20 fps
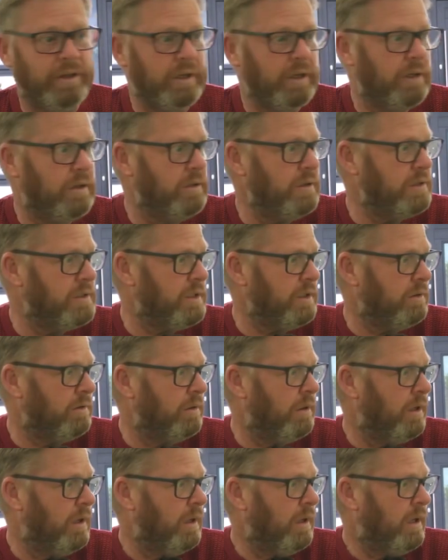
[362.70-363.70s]
you're going to.
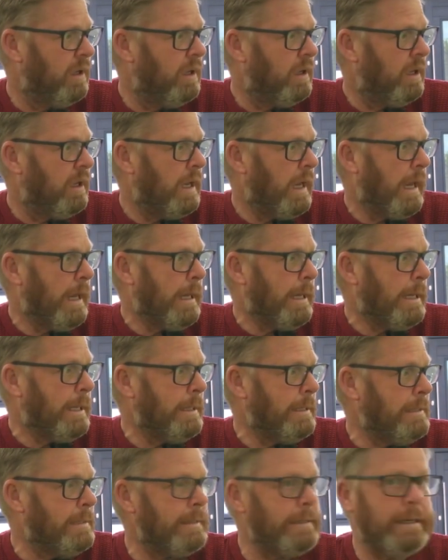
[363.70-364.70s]

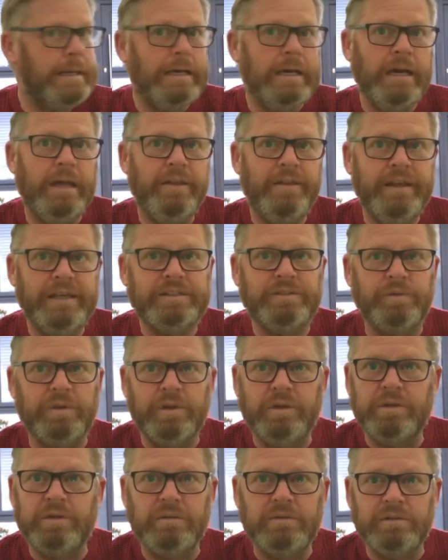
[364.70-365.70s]
And this
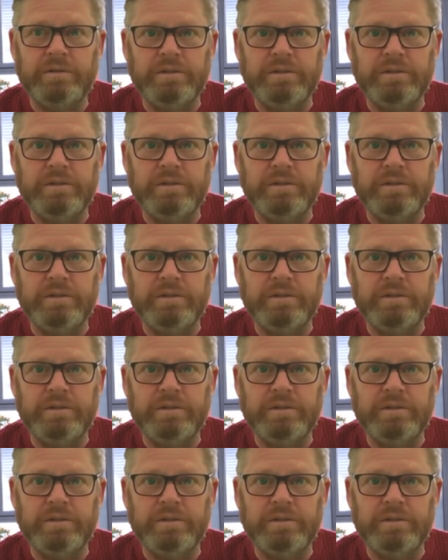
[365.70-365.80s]
will